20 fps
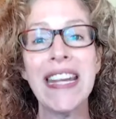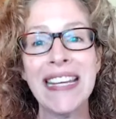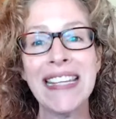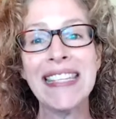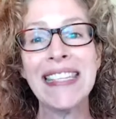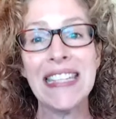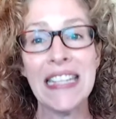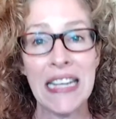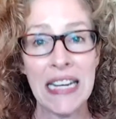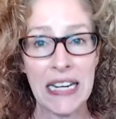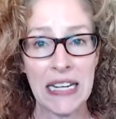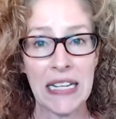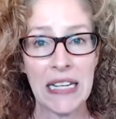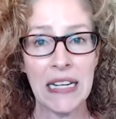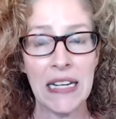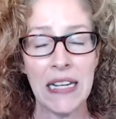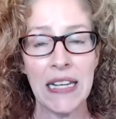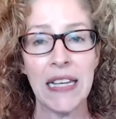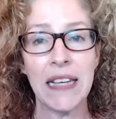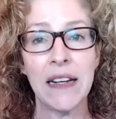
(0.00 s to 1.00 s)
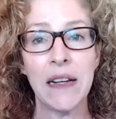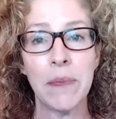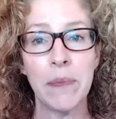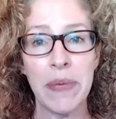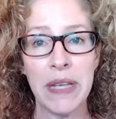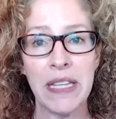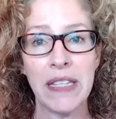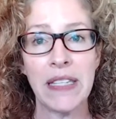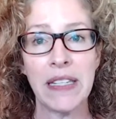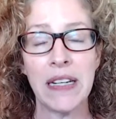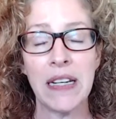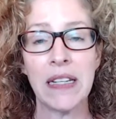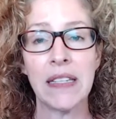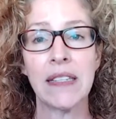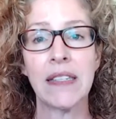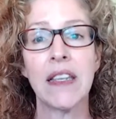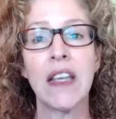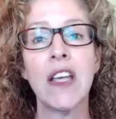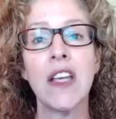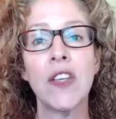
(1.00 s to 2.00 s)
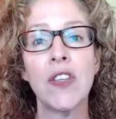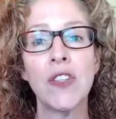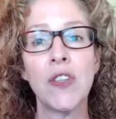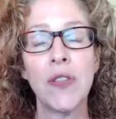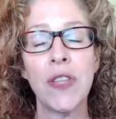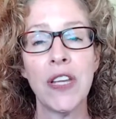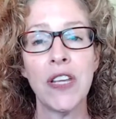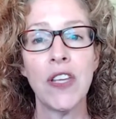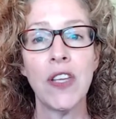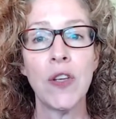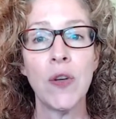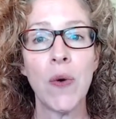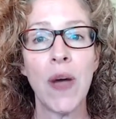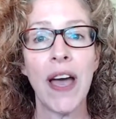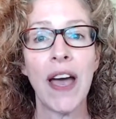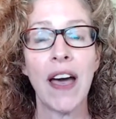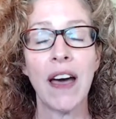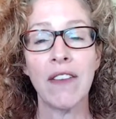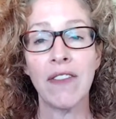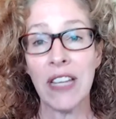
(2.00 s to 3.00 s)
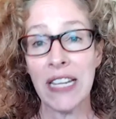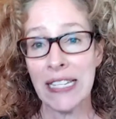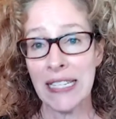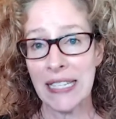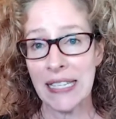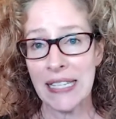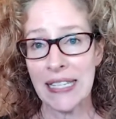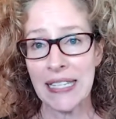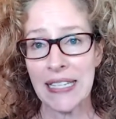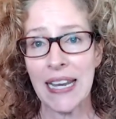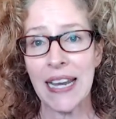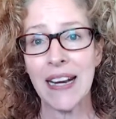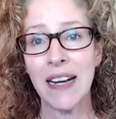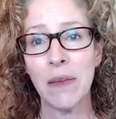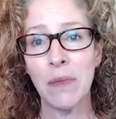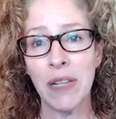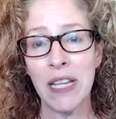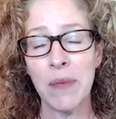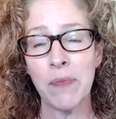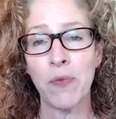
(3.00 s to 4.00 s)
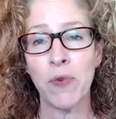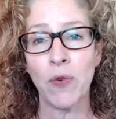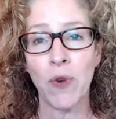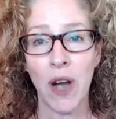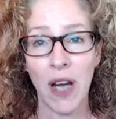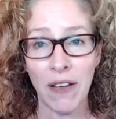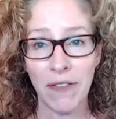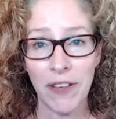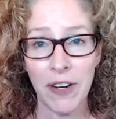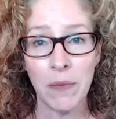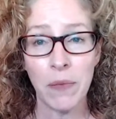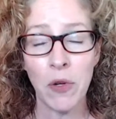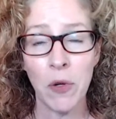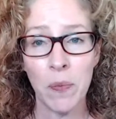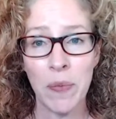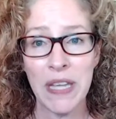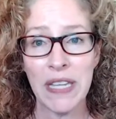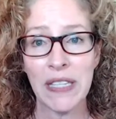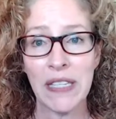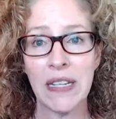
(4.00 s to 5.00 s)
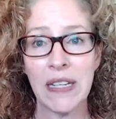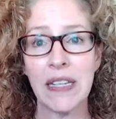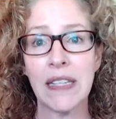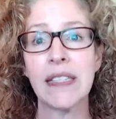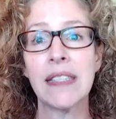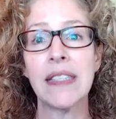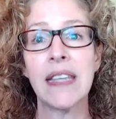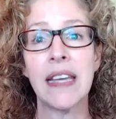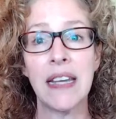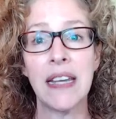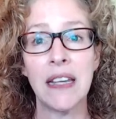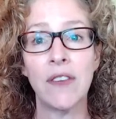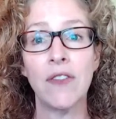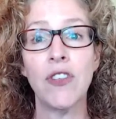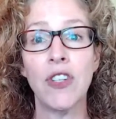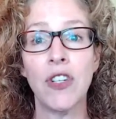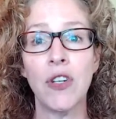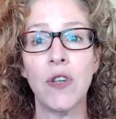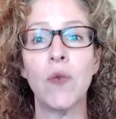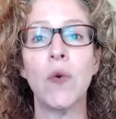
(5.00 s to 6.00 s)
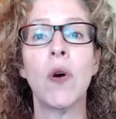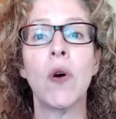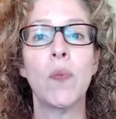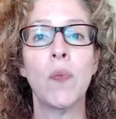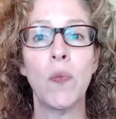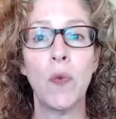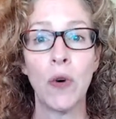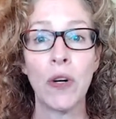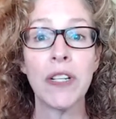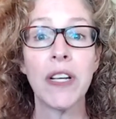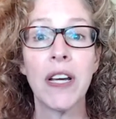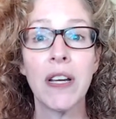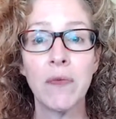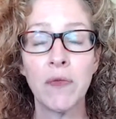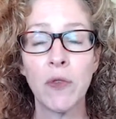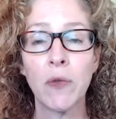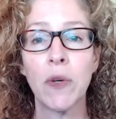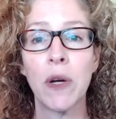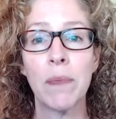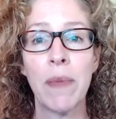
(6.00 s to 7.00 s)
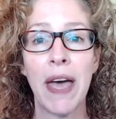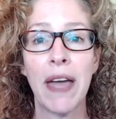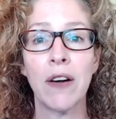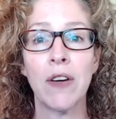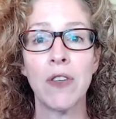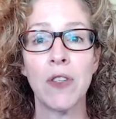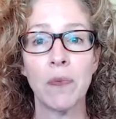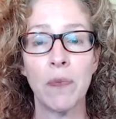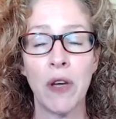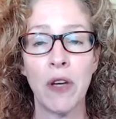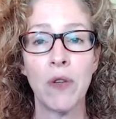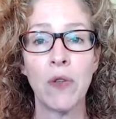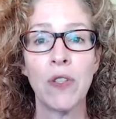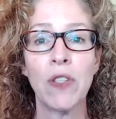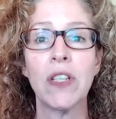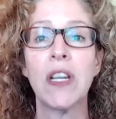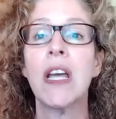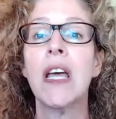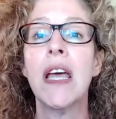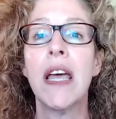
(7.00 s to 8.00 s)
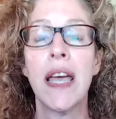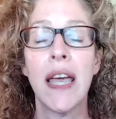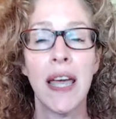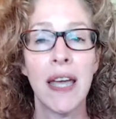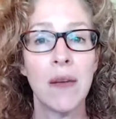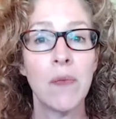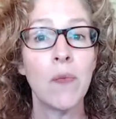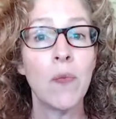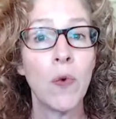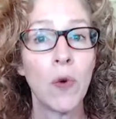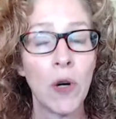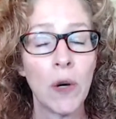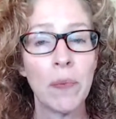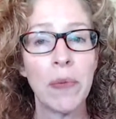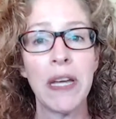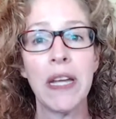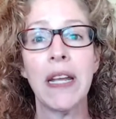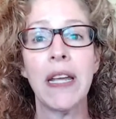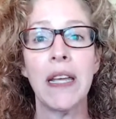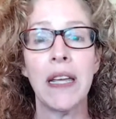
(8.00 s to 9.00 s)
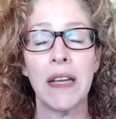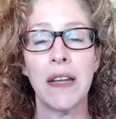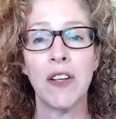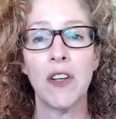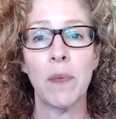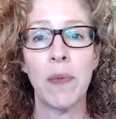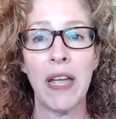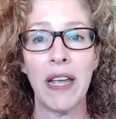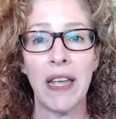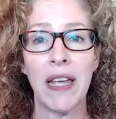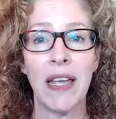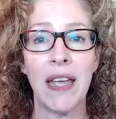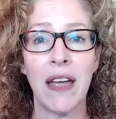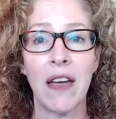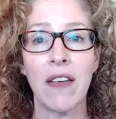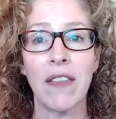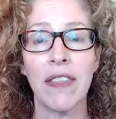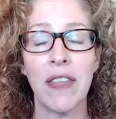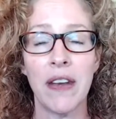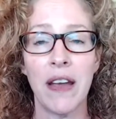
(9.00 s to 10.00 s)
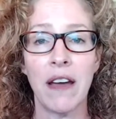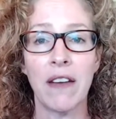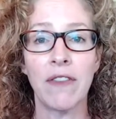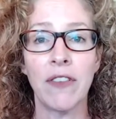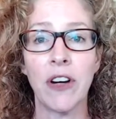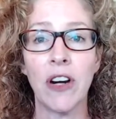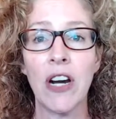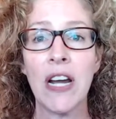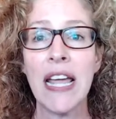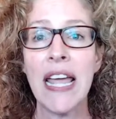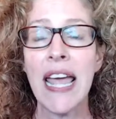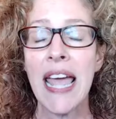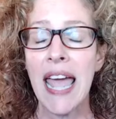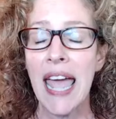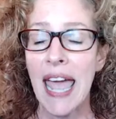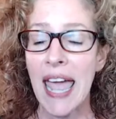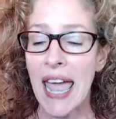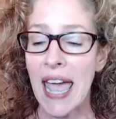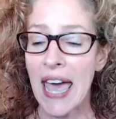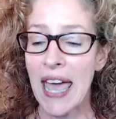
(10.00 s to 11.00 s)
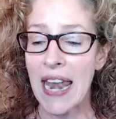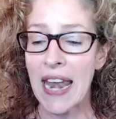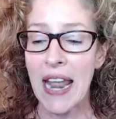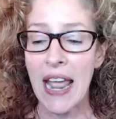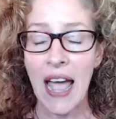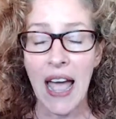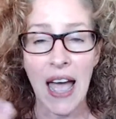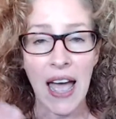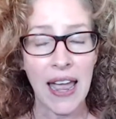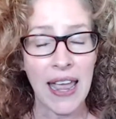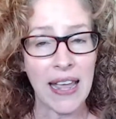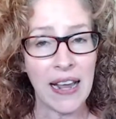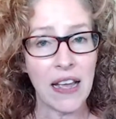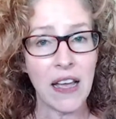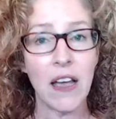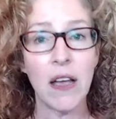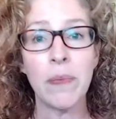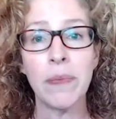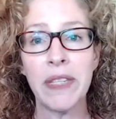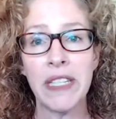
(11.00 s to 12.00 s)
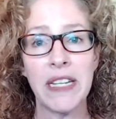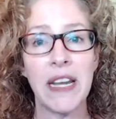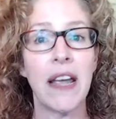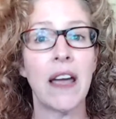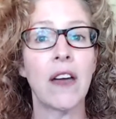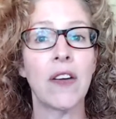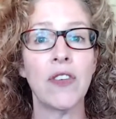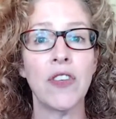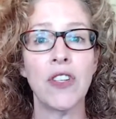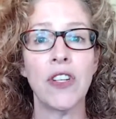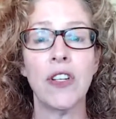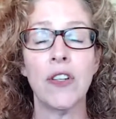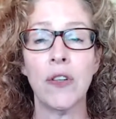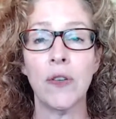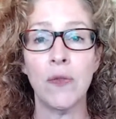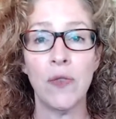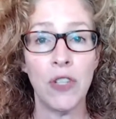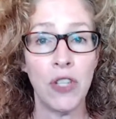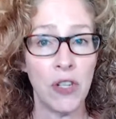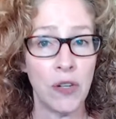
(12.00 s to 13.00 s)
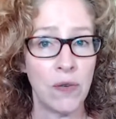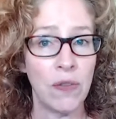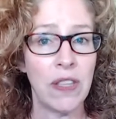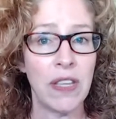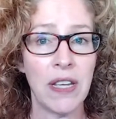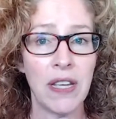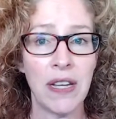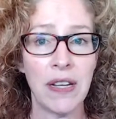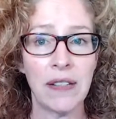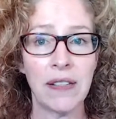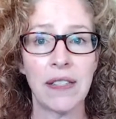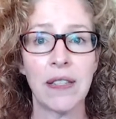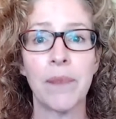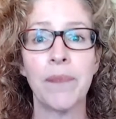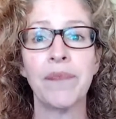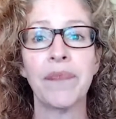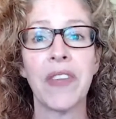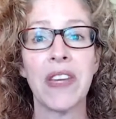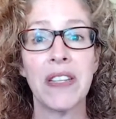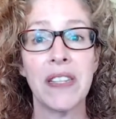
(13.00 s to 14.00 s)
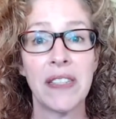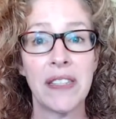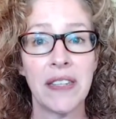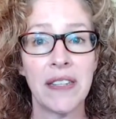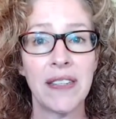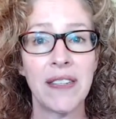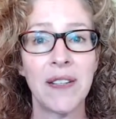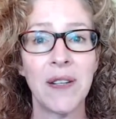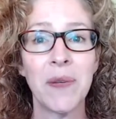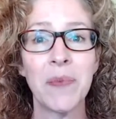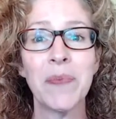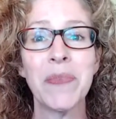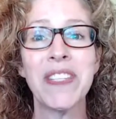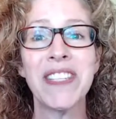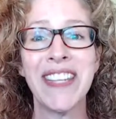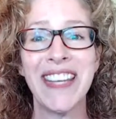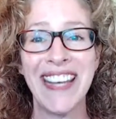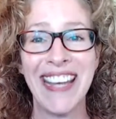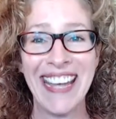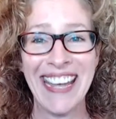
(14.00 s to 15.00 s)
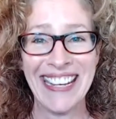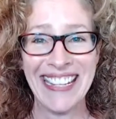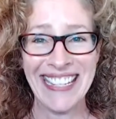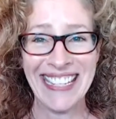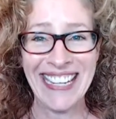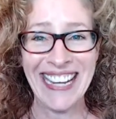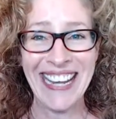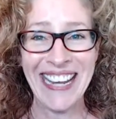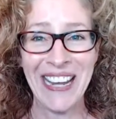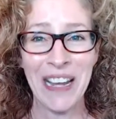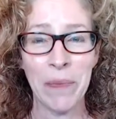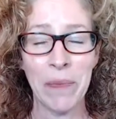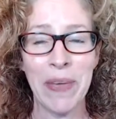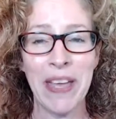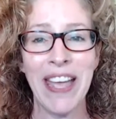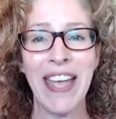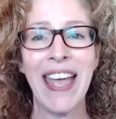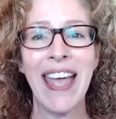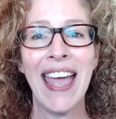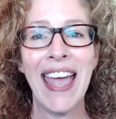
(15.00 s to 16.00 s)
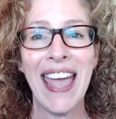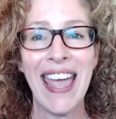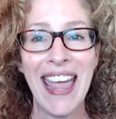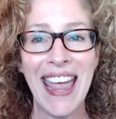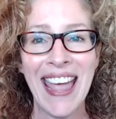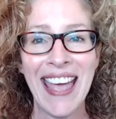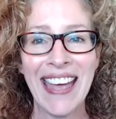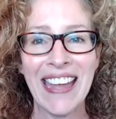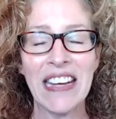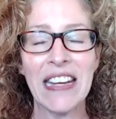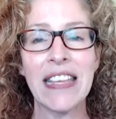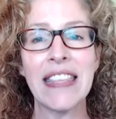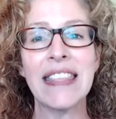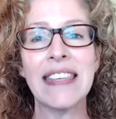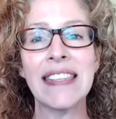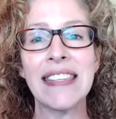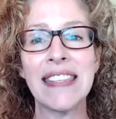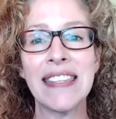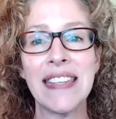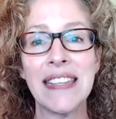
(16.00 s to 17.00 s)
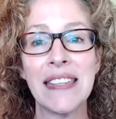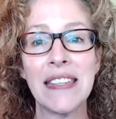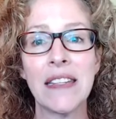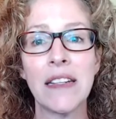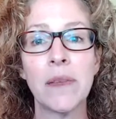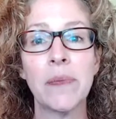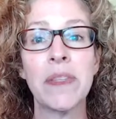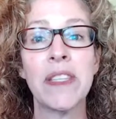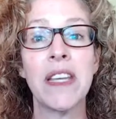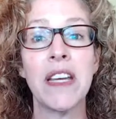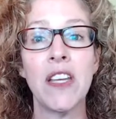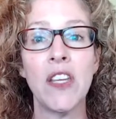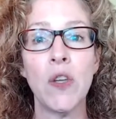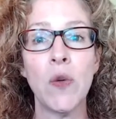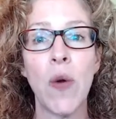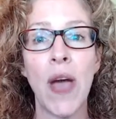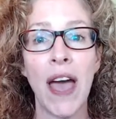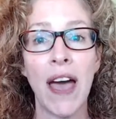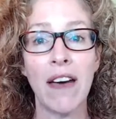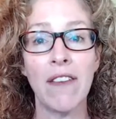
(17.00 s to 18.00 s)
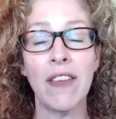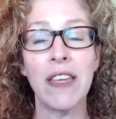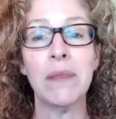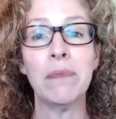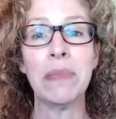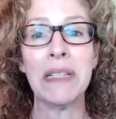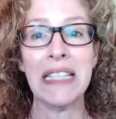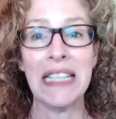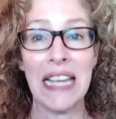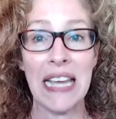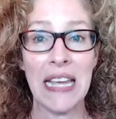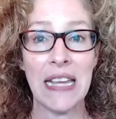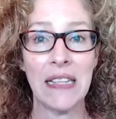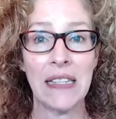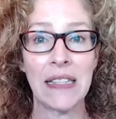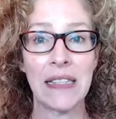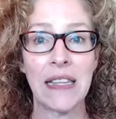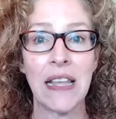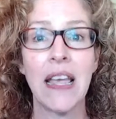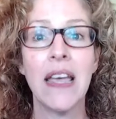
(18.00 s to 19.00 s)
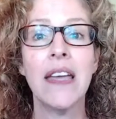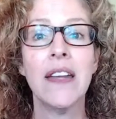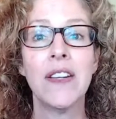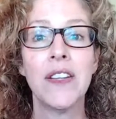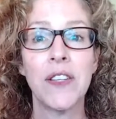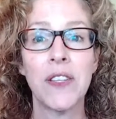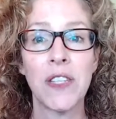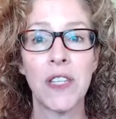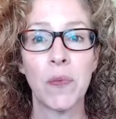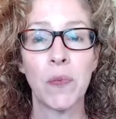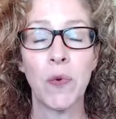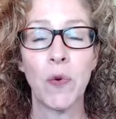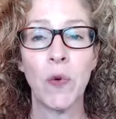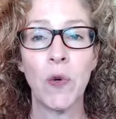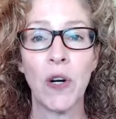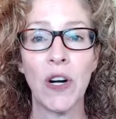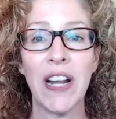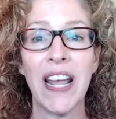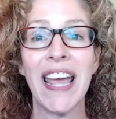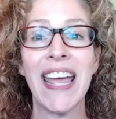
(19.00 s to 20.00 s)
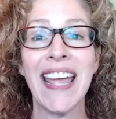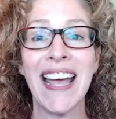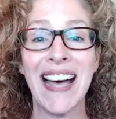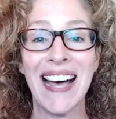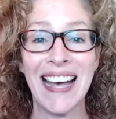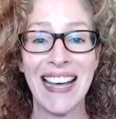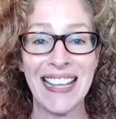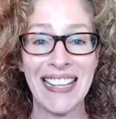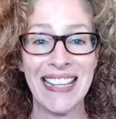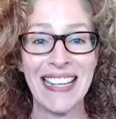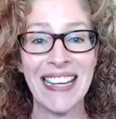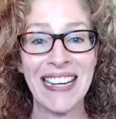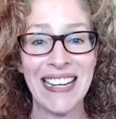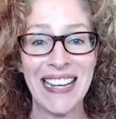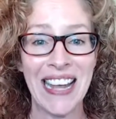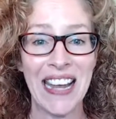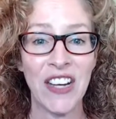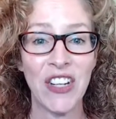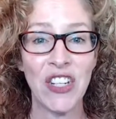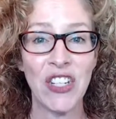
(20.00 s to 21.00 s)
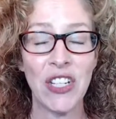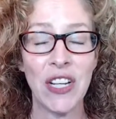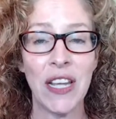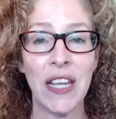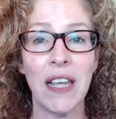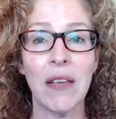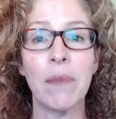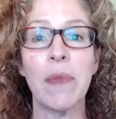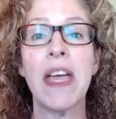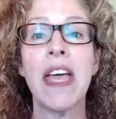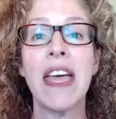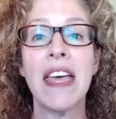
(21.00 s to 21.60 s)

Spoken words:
is needed in a business so that you have a sustainably profitable business that gives you more time for what matters most and more money in your bank account than ever. And it comes down to 2 things: systems and team, and the systems that you have in place to support a highly engaged team.